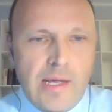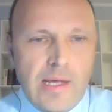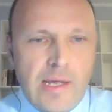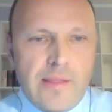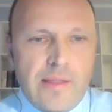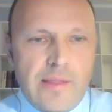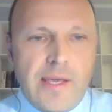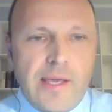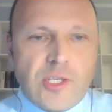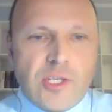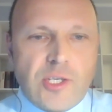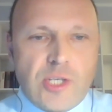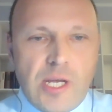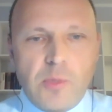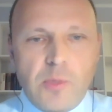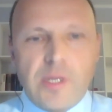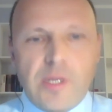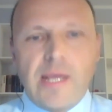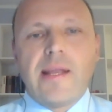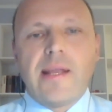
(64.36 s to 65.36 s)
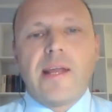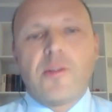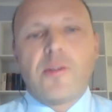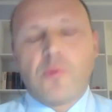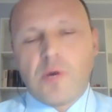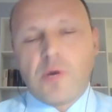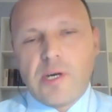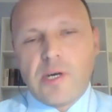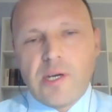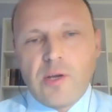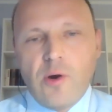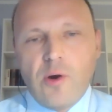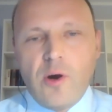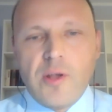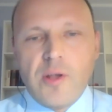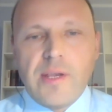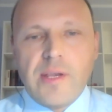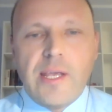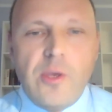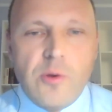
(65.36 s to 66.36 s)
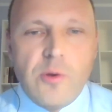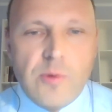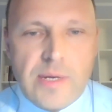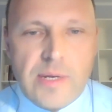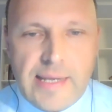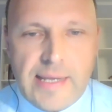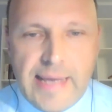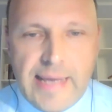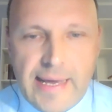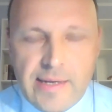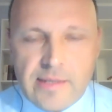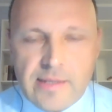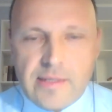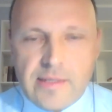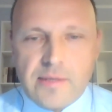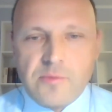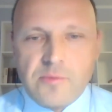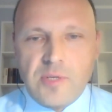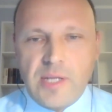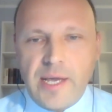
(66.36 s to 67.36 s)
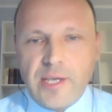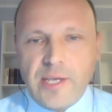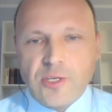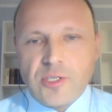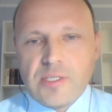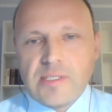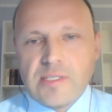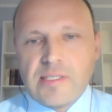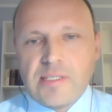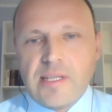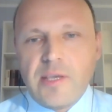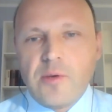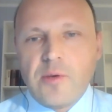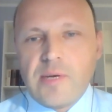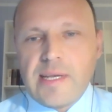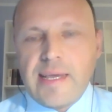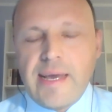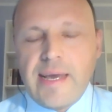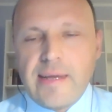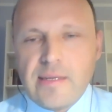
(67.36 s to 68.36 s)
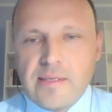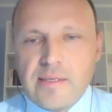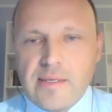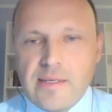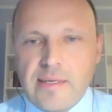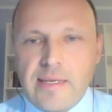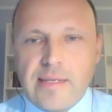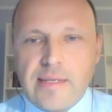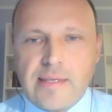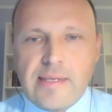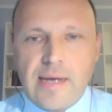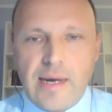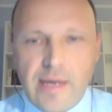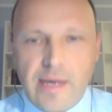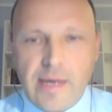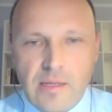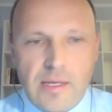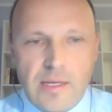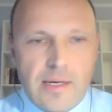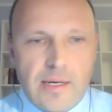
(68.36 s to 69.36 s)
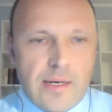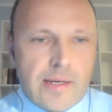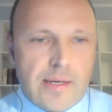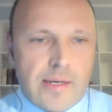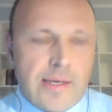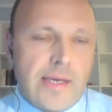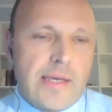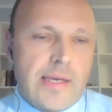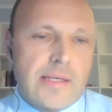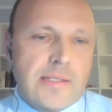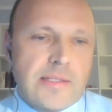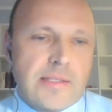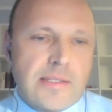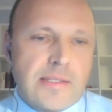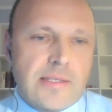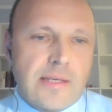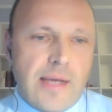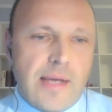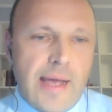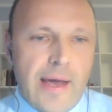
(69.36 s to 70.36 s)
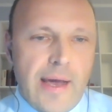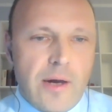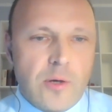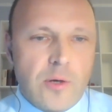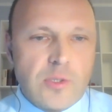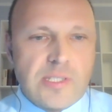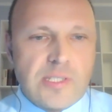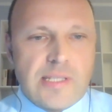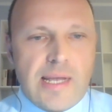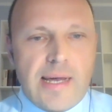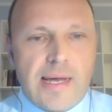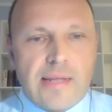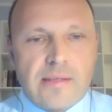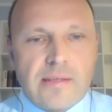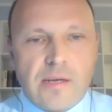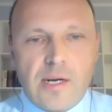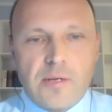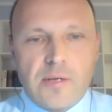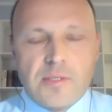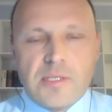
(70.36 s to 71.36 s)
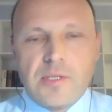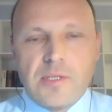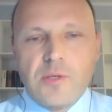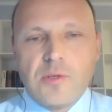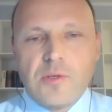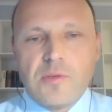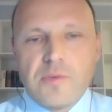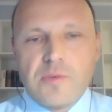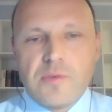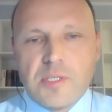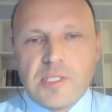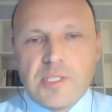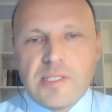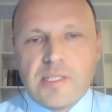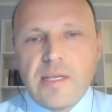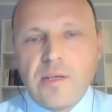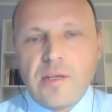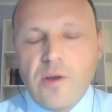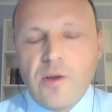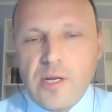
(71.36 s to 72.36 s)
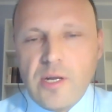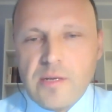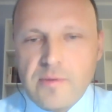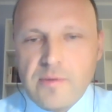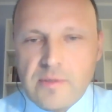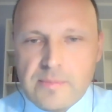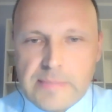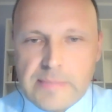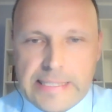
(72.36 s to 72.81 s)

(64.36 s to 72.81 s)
The Jean Monnet Network on EU and Canada Relations, the EU and Canada in Dialogue, is housed at Carleton University in Ottawa,